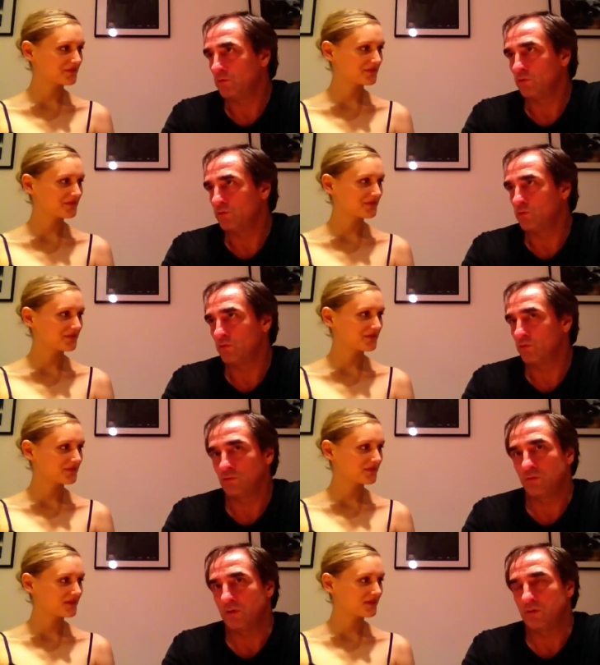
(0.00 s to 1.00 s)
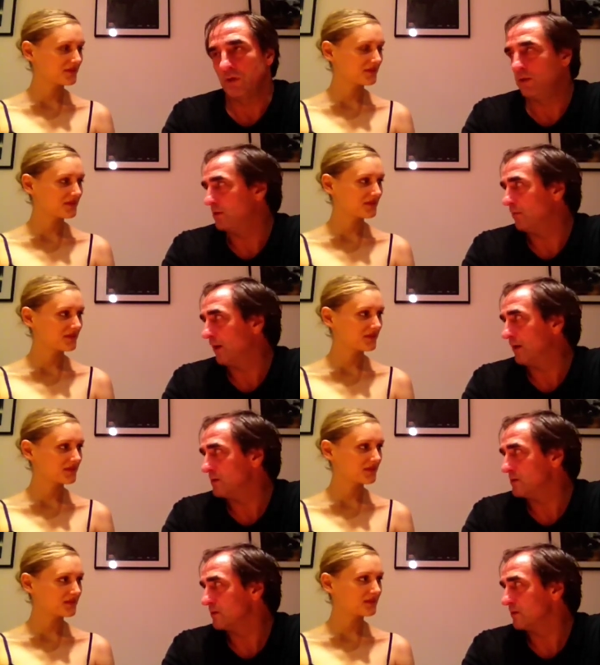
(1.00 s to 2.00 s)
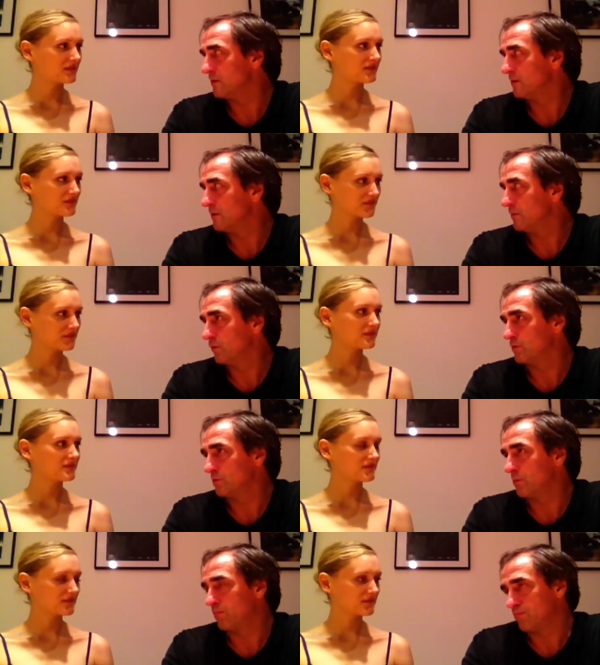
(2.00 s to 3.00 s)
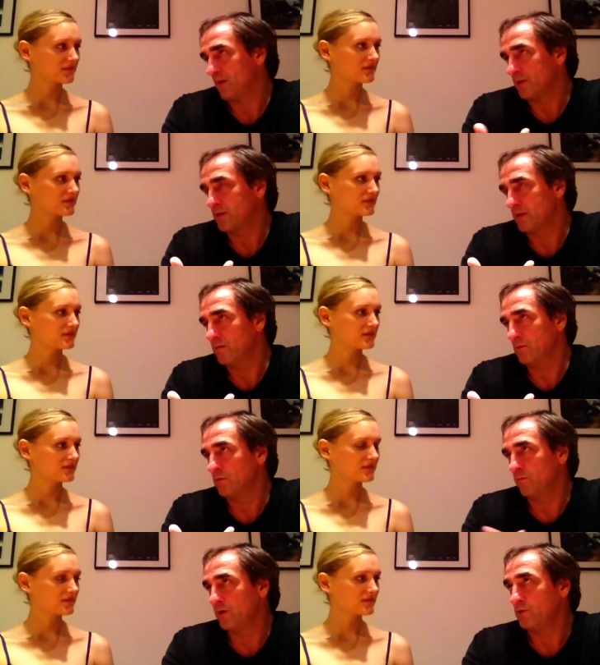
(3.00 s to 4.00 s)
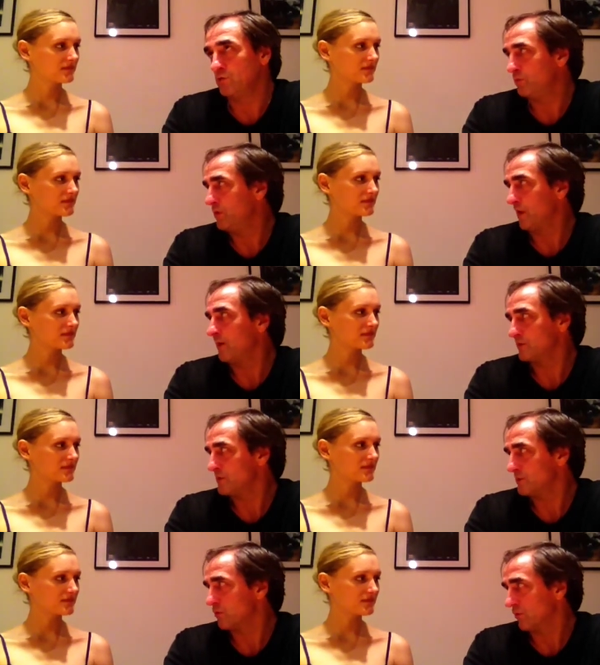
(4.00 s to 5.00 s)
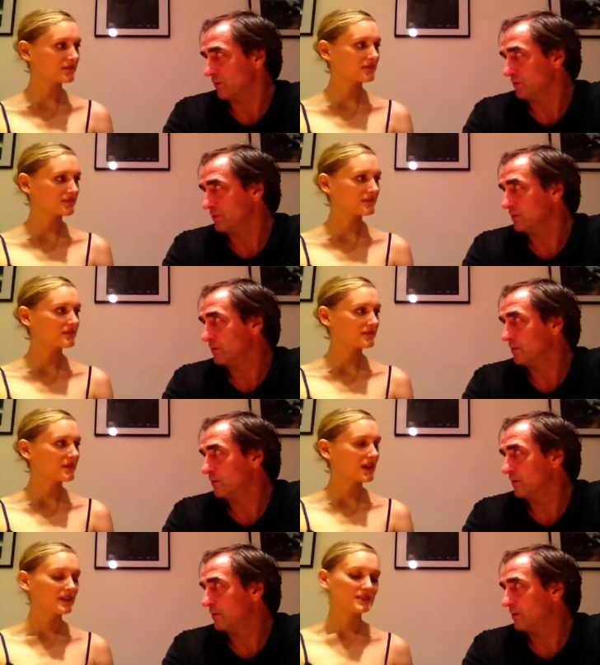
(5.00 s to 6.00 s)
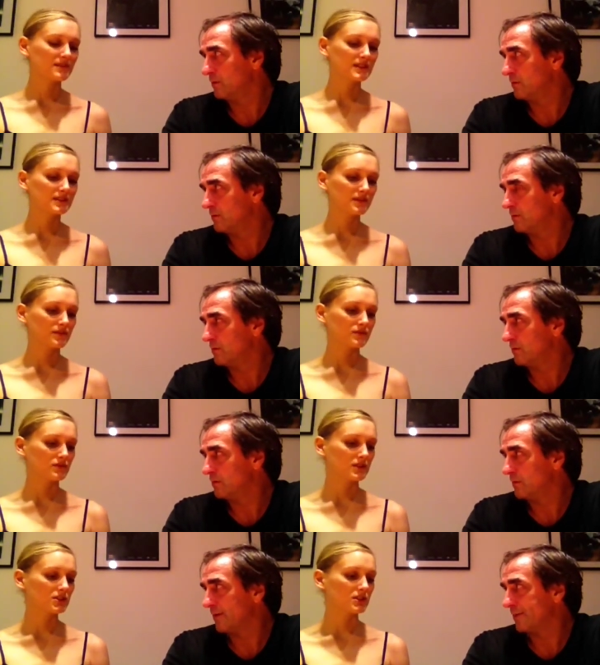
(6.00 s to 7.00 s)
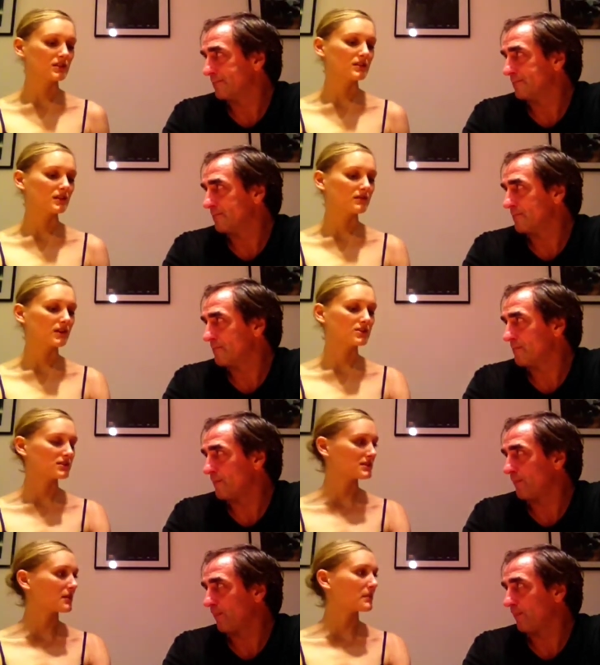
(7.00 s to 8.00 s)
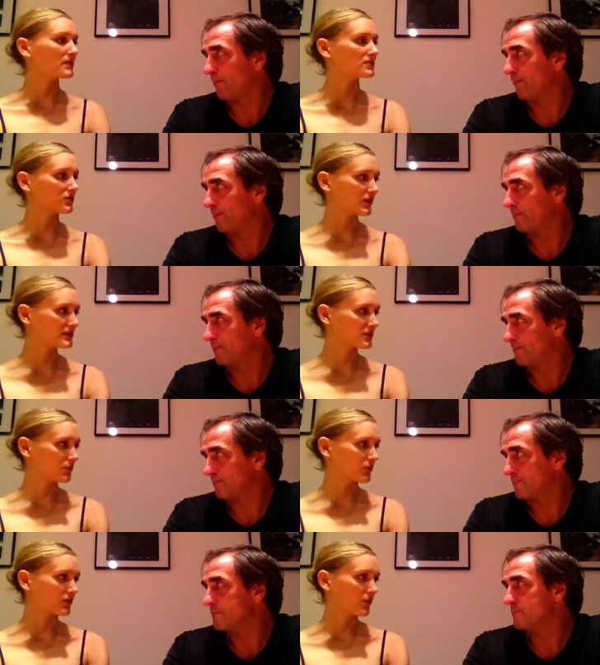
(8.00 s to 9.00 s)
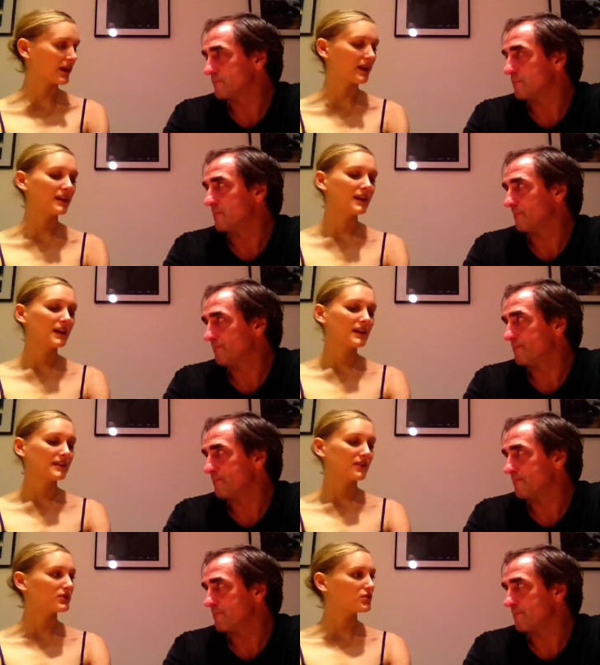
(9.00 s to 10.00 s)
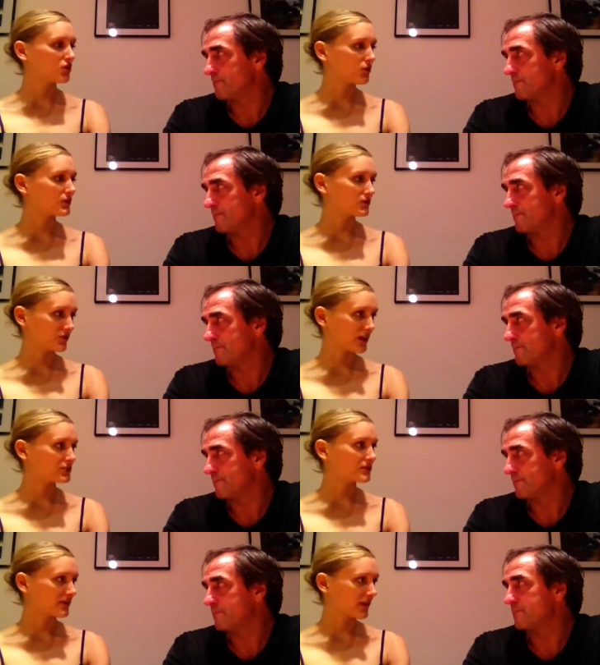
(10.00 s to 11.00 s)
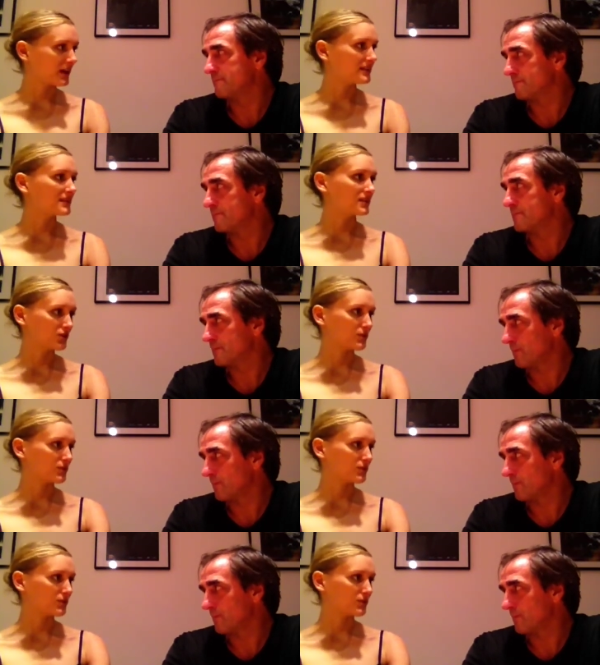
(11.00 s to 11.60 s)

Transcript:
Speaker 1: to to lead the ballets because we practically were ready to be an artist already
Speaker 2: there's a very different tradition in Russia as compared to the Western world where they already know when you graduate, right, that you're